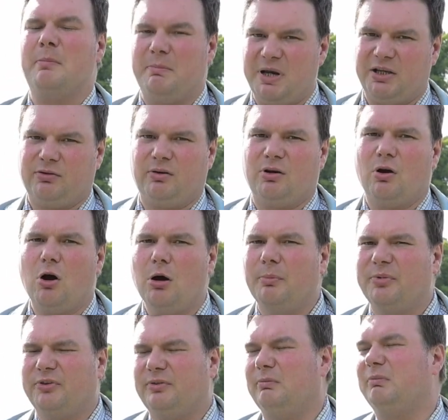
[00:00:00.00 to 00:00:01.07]
Bittering
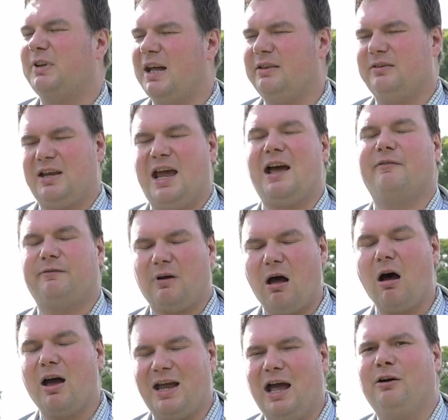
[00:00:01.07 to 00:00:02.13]
hops tend to have
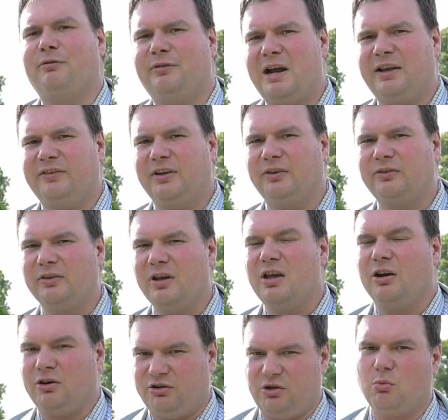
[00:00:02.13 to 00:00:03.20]
high alpha acids
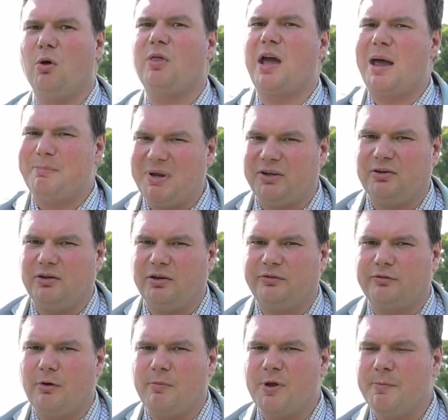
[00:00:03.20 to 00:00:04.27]
because you want that bitterness
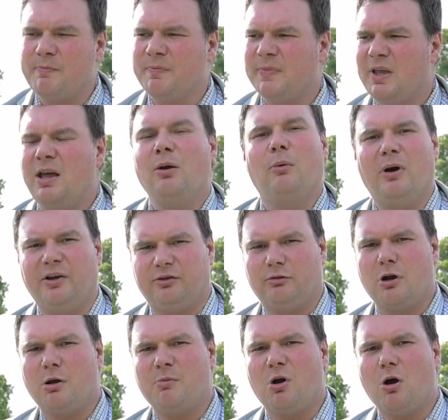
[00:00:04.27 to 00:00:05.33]
from them, whereas
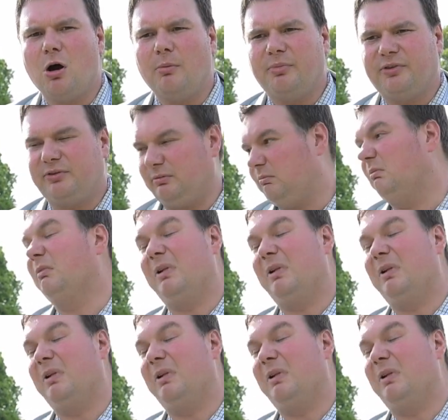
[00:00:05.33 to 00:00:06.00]
aroma hops,